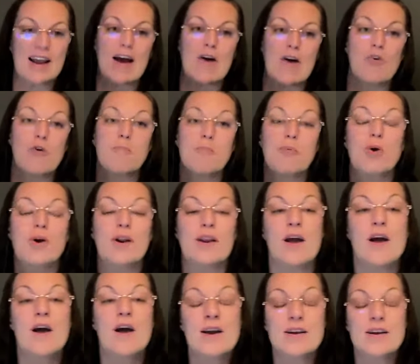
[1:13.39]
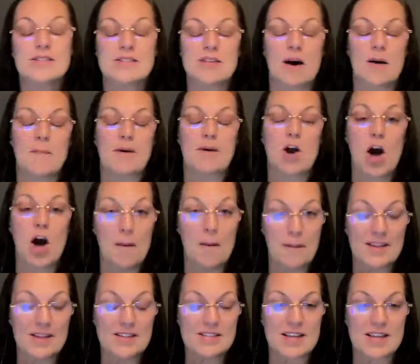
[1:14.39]
I will put some
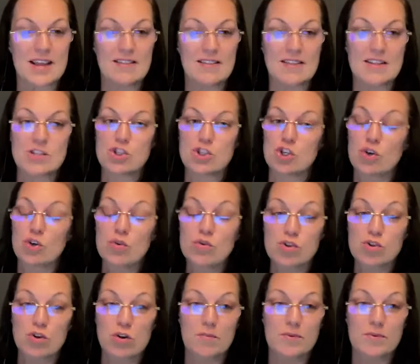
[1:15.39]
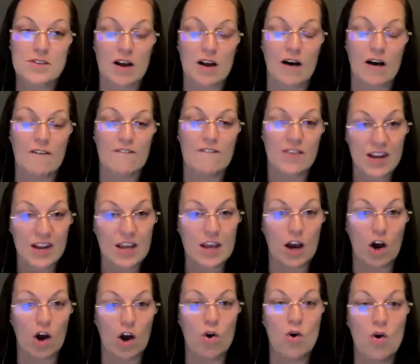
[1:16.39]
comments in this YouTube
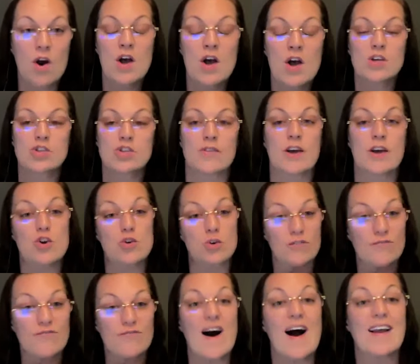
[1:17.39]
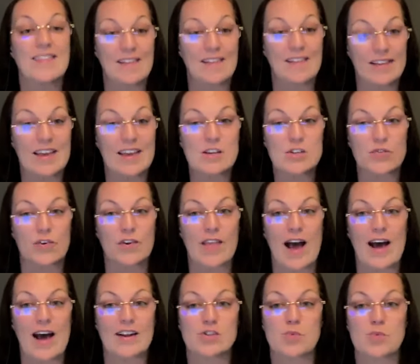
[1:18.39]
video so that you could find the links for
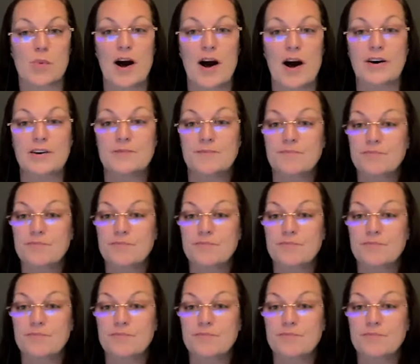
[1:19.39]
that as well.